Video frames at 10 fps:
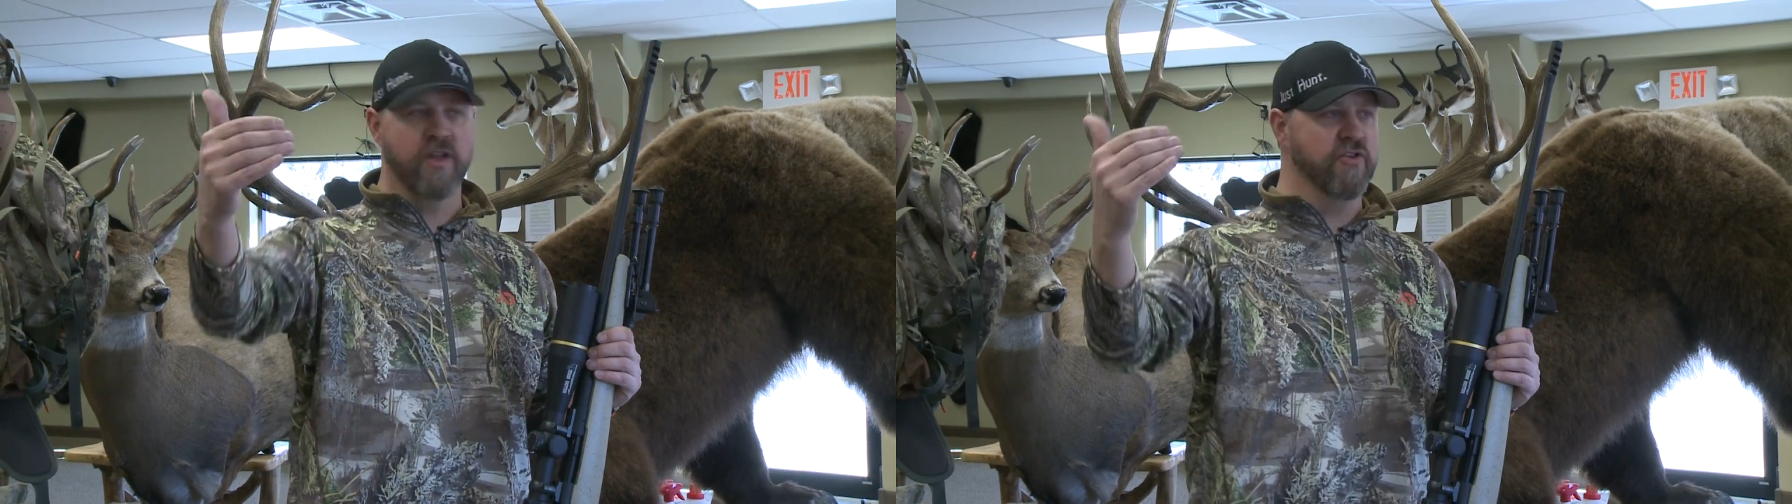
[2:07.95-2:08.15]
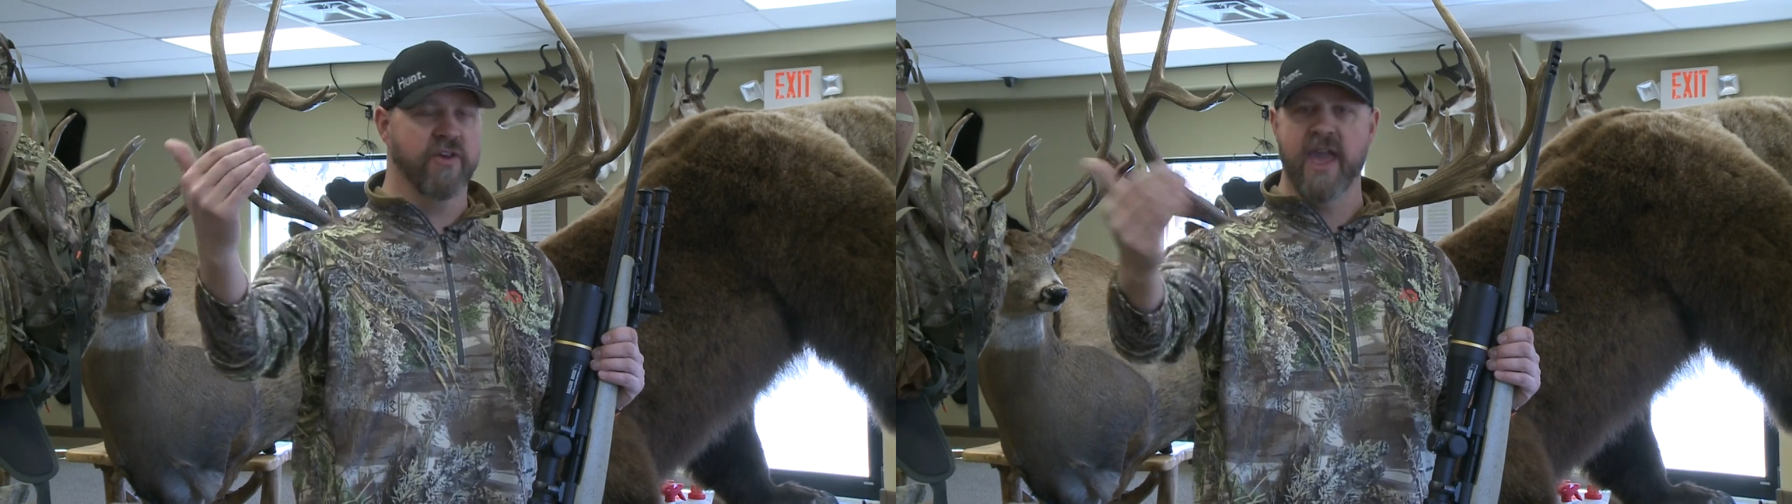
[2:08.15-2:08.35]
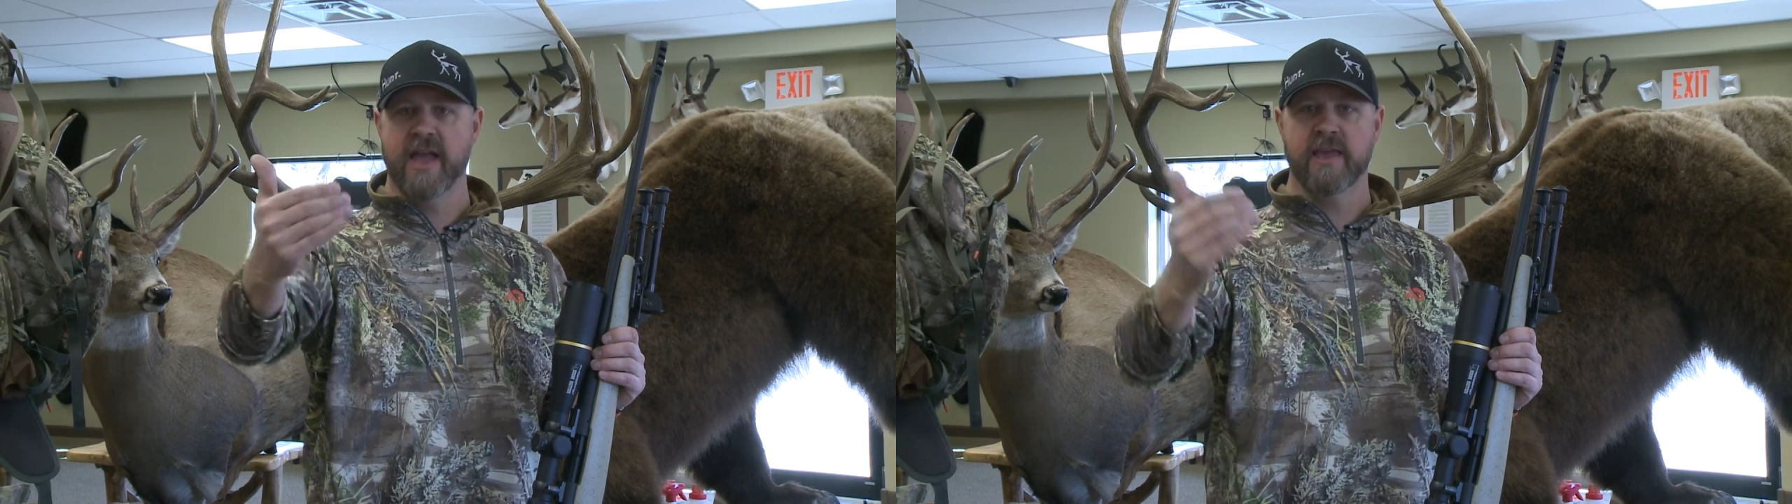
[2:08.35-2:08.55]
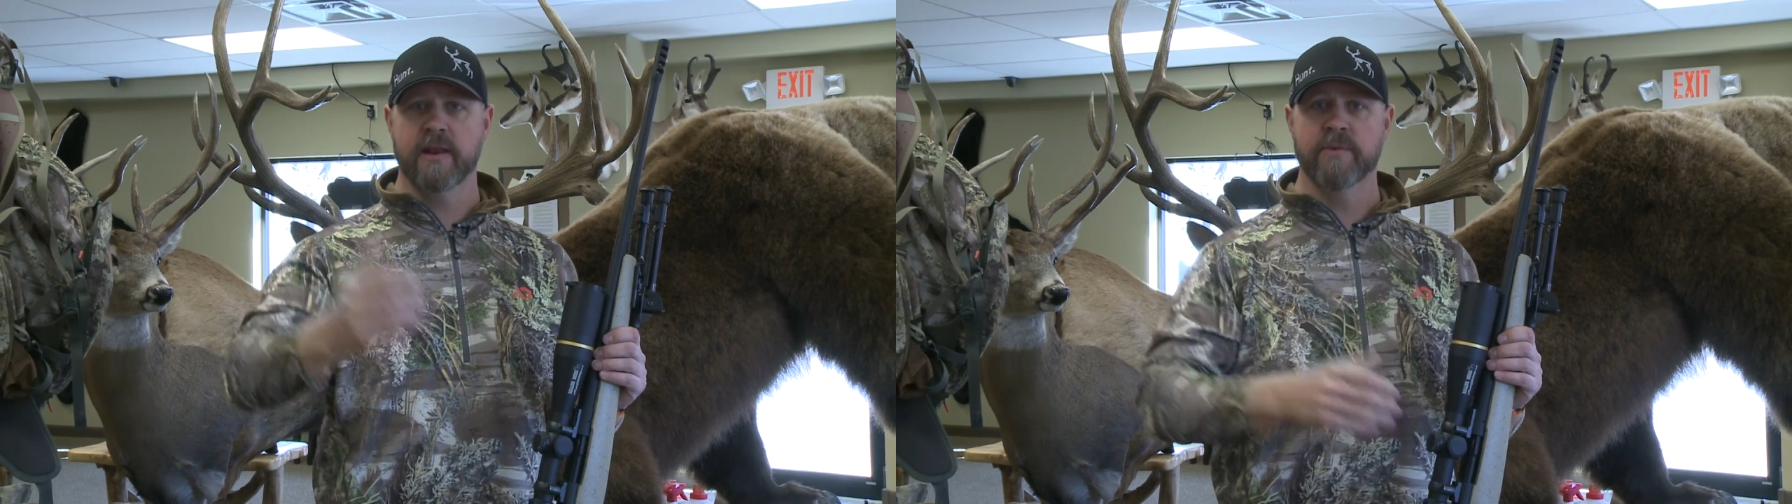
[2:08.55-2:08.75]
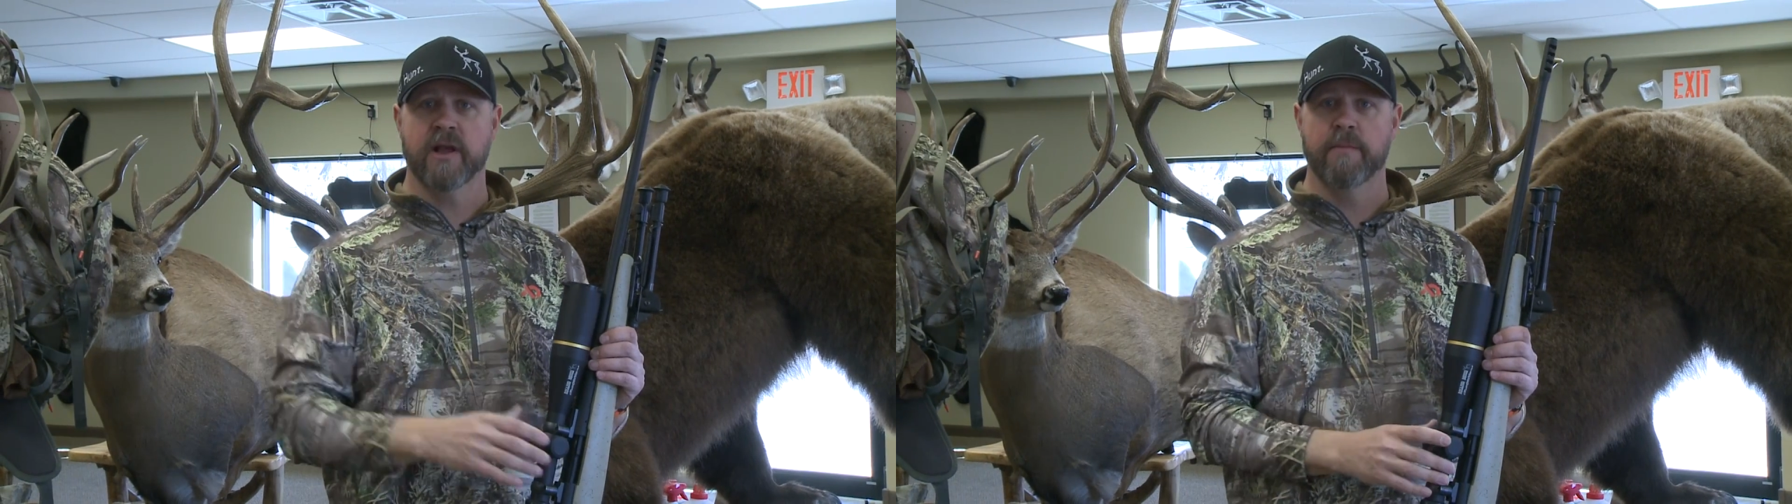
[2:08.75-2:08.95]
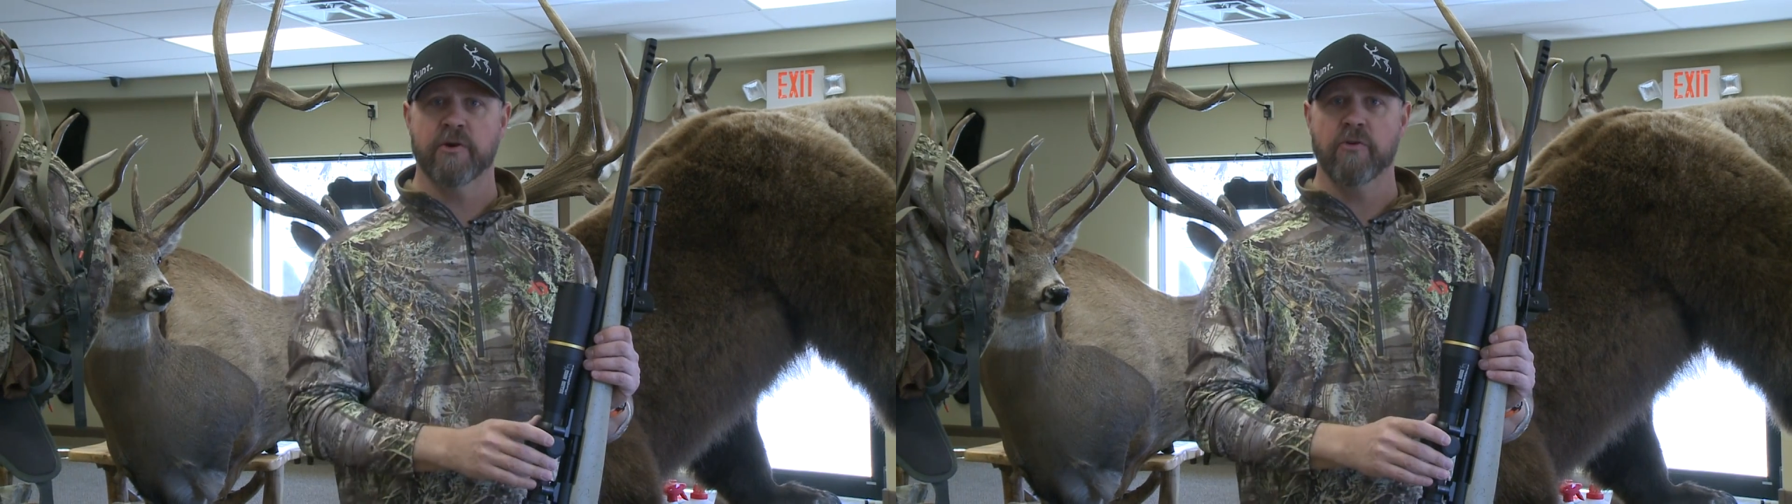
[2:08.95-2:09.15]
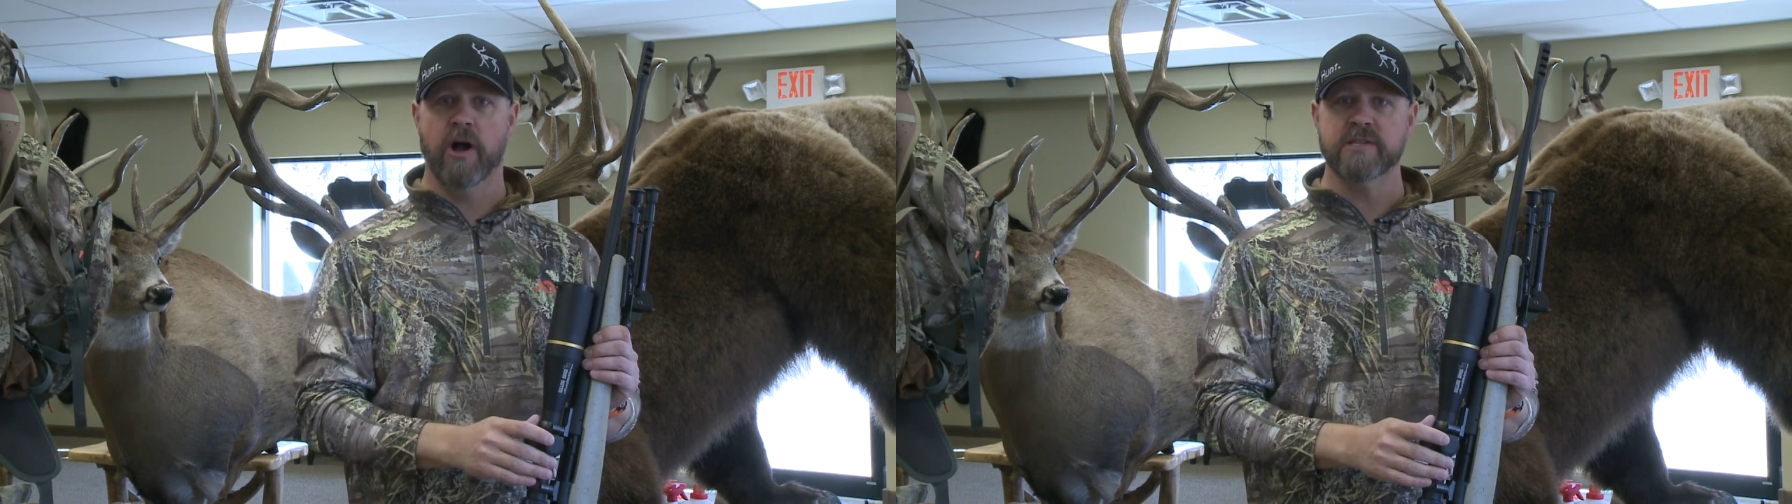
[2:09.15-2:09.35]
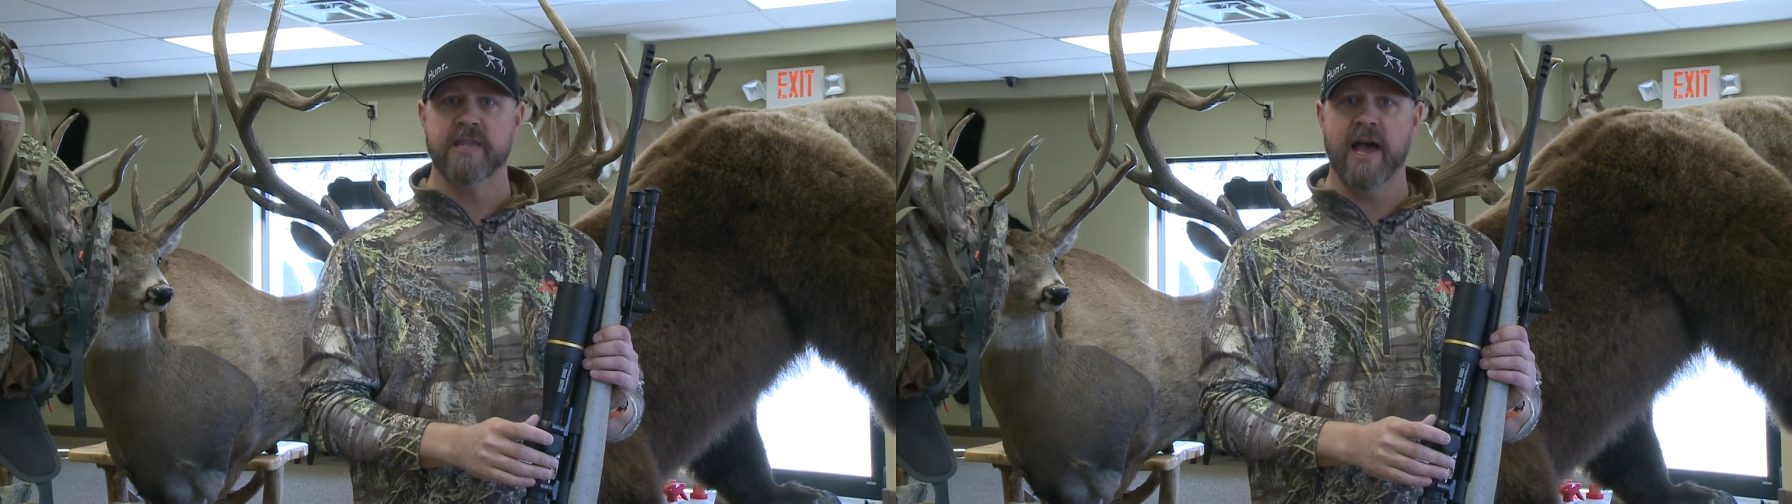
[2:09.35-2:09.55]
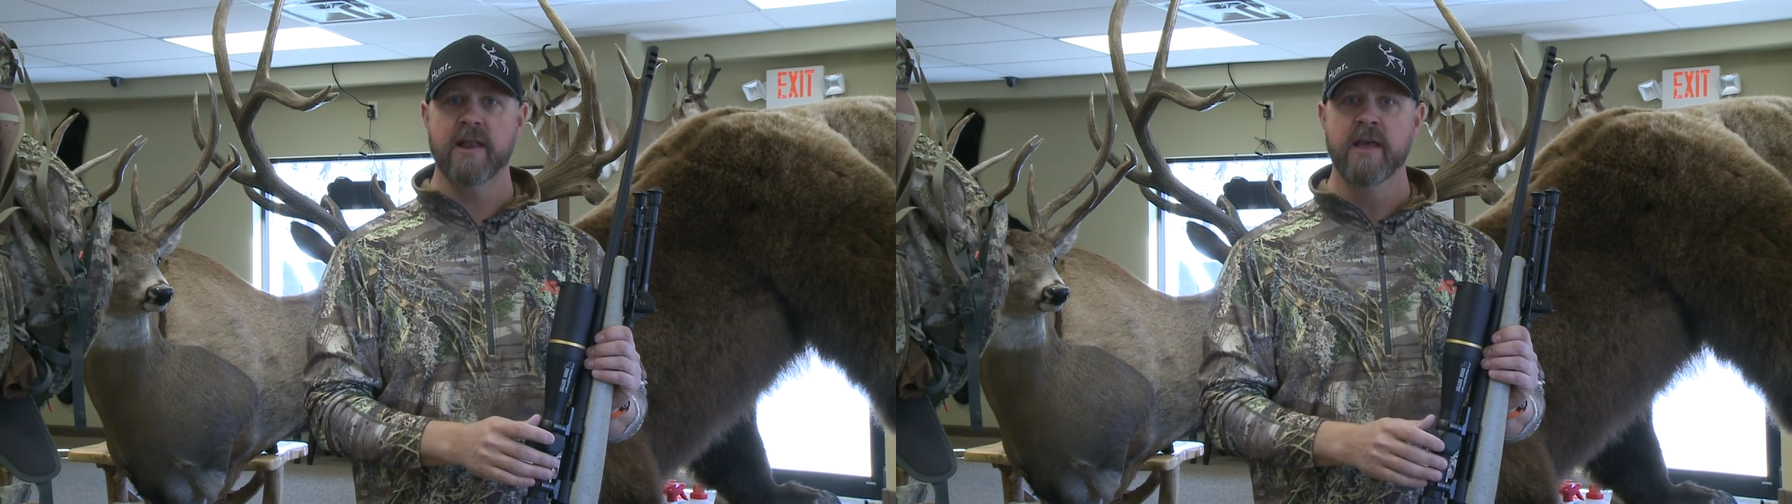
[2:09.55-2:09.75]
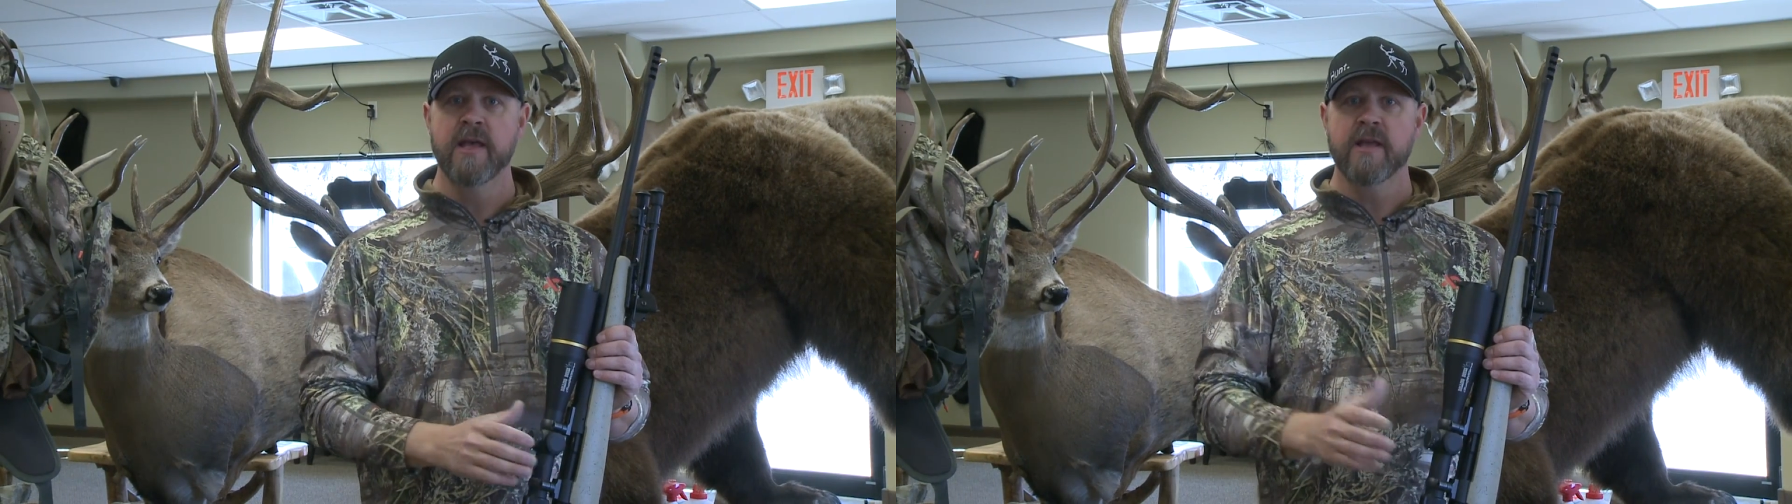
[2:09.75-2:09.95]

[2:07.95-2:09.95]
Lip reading: and you can't get him to come across that.